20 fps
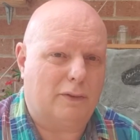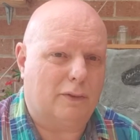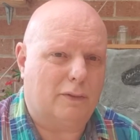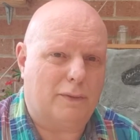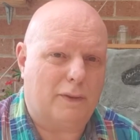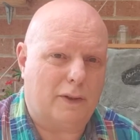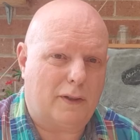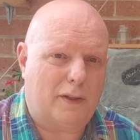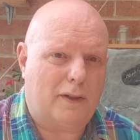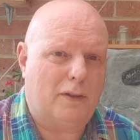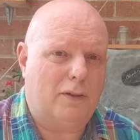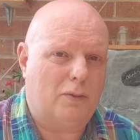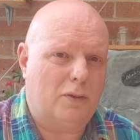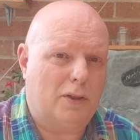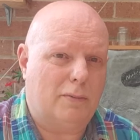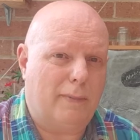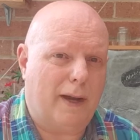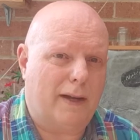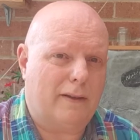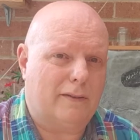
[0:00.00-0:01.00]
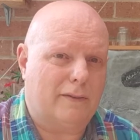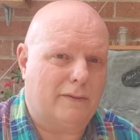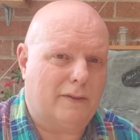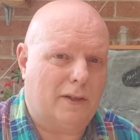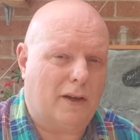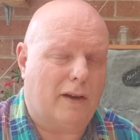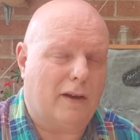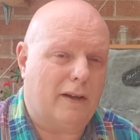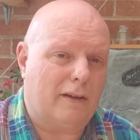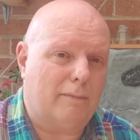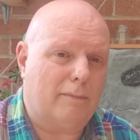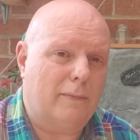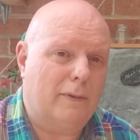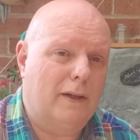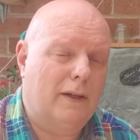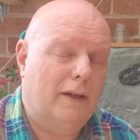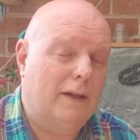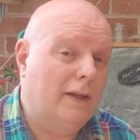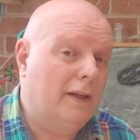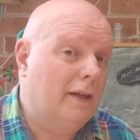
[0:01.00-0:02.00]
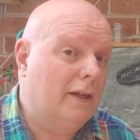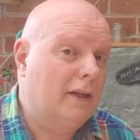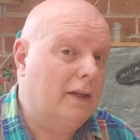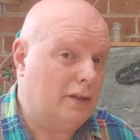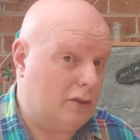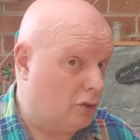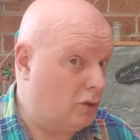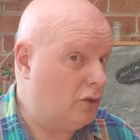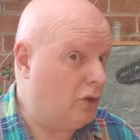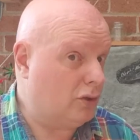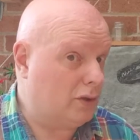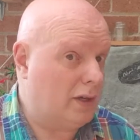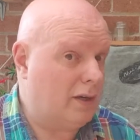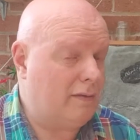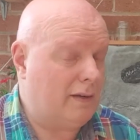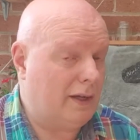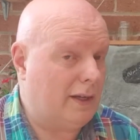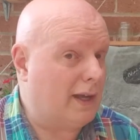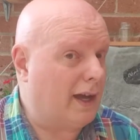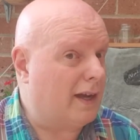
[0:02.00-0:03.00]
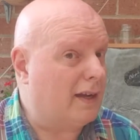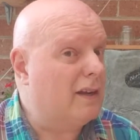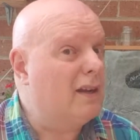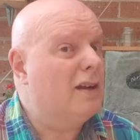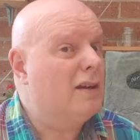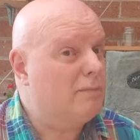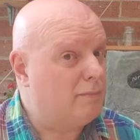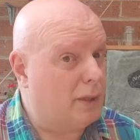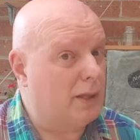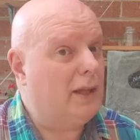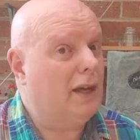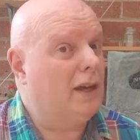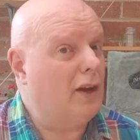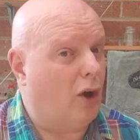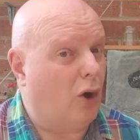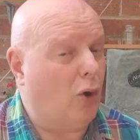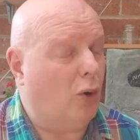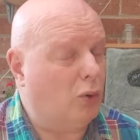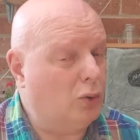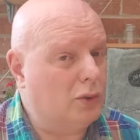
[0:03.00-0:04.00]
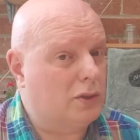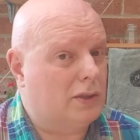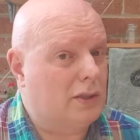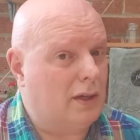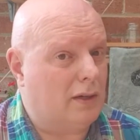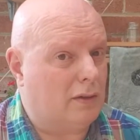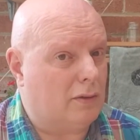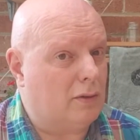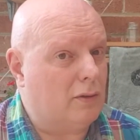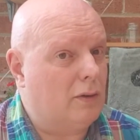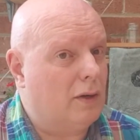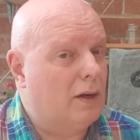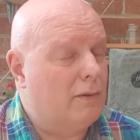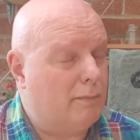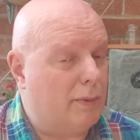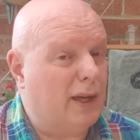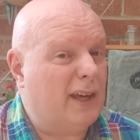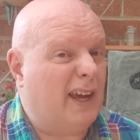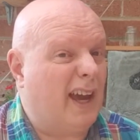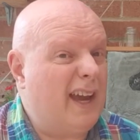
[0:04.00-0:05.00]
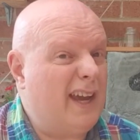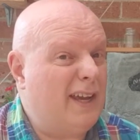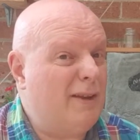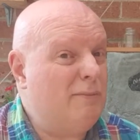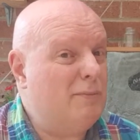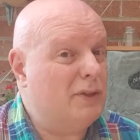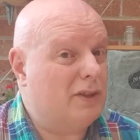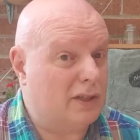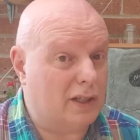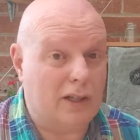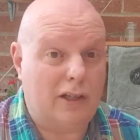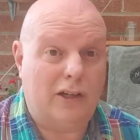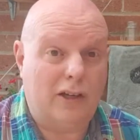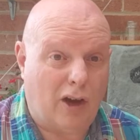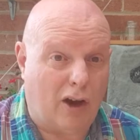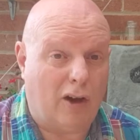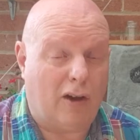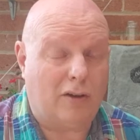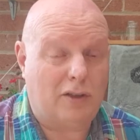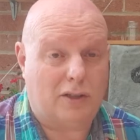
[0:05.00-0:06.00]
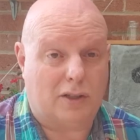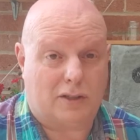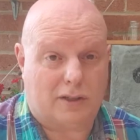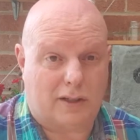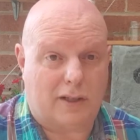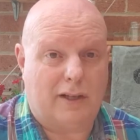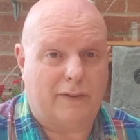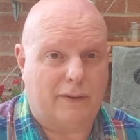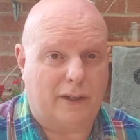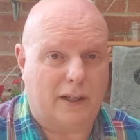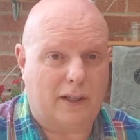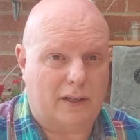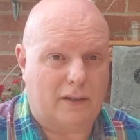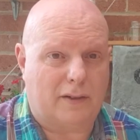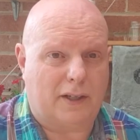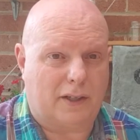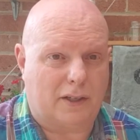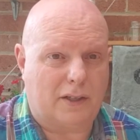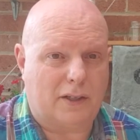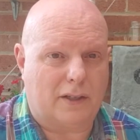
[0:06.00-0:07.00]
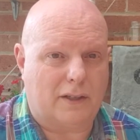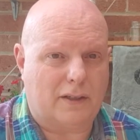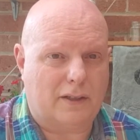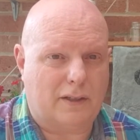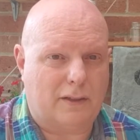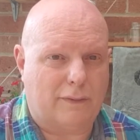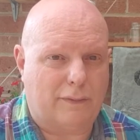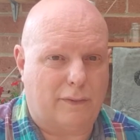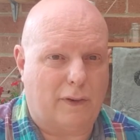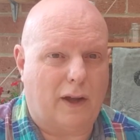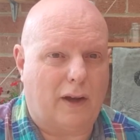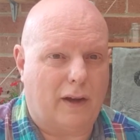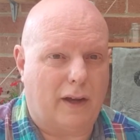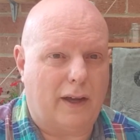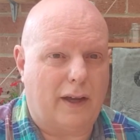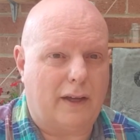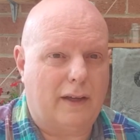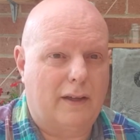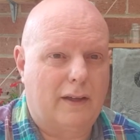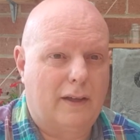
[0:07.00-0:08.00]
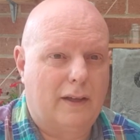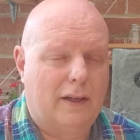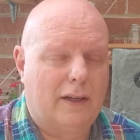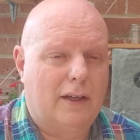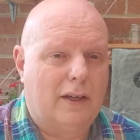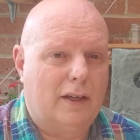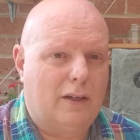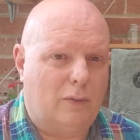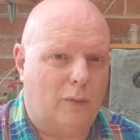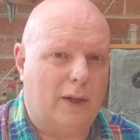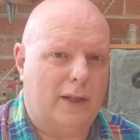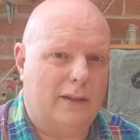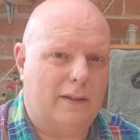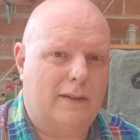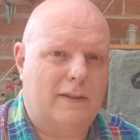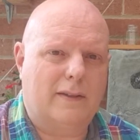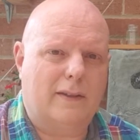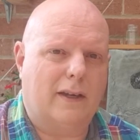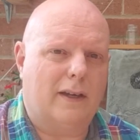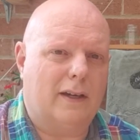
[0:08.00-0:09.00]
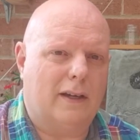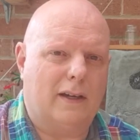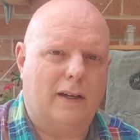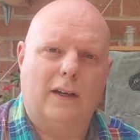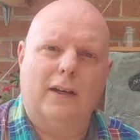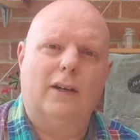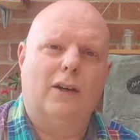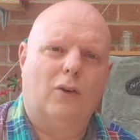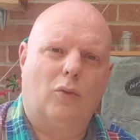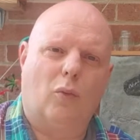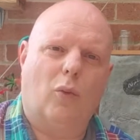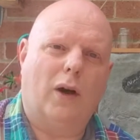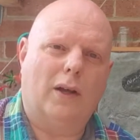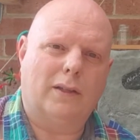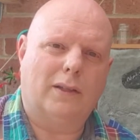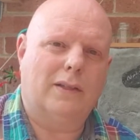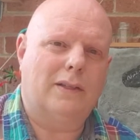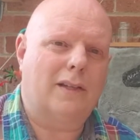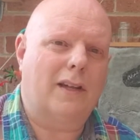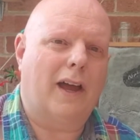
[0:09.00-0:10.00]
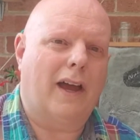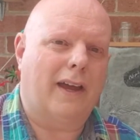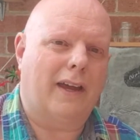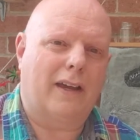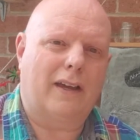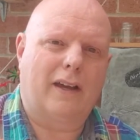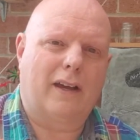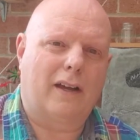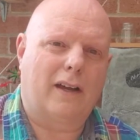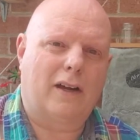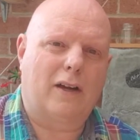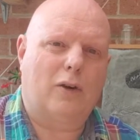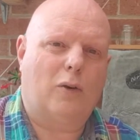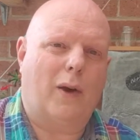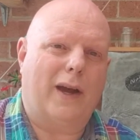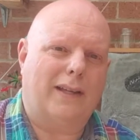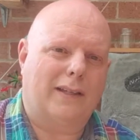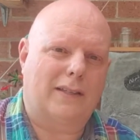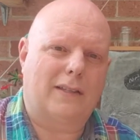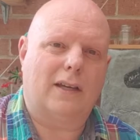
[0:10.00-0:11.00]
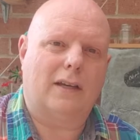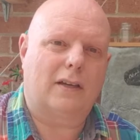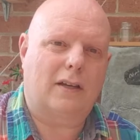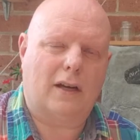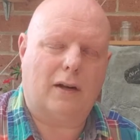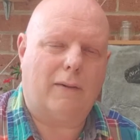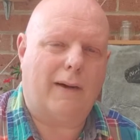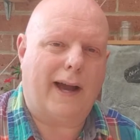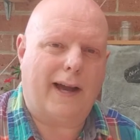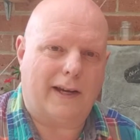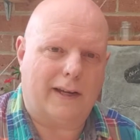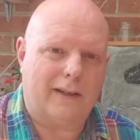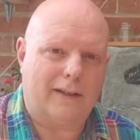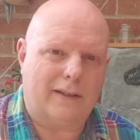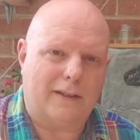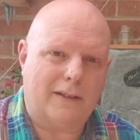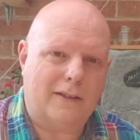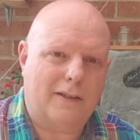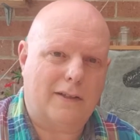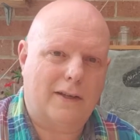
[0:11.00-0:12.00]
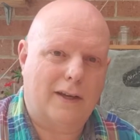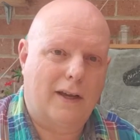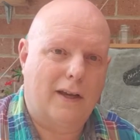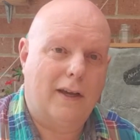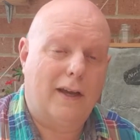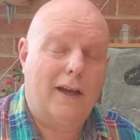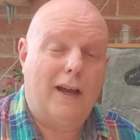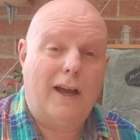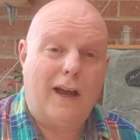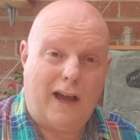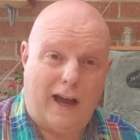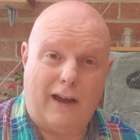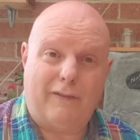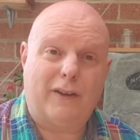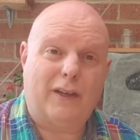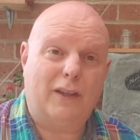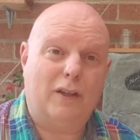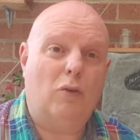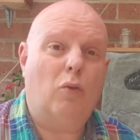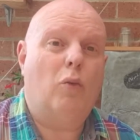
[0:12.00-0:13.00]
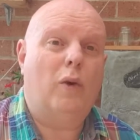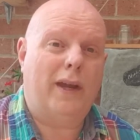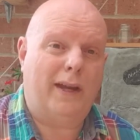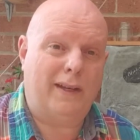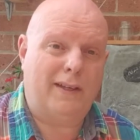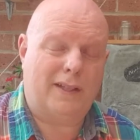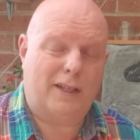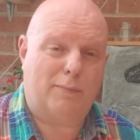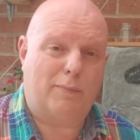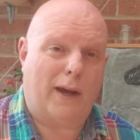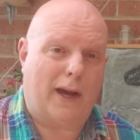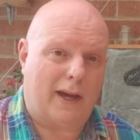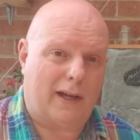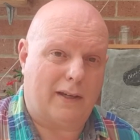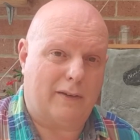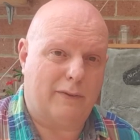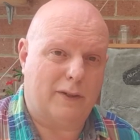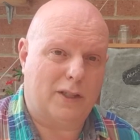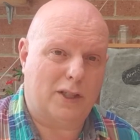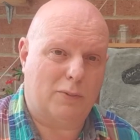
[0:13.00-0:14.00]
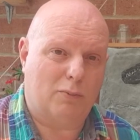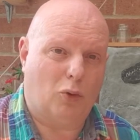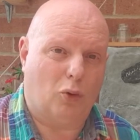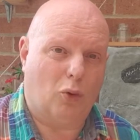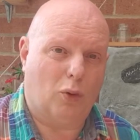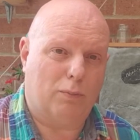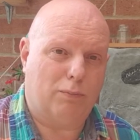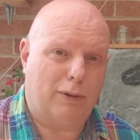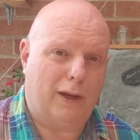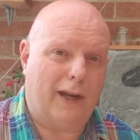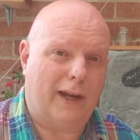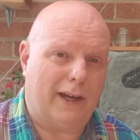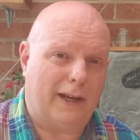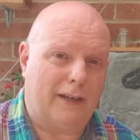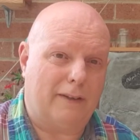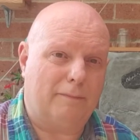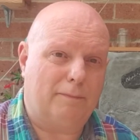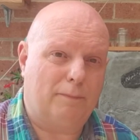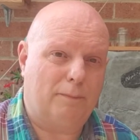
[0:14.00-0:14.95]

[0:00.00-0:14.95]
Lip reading: for a huge amount of time. Not only that, but they also became the largest living creatures to fly, with ones like Quetzalcoatlus having the wingspan of a small plane.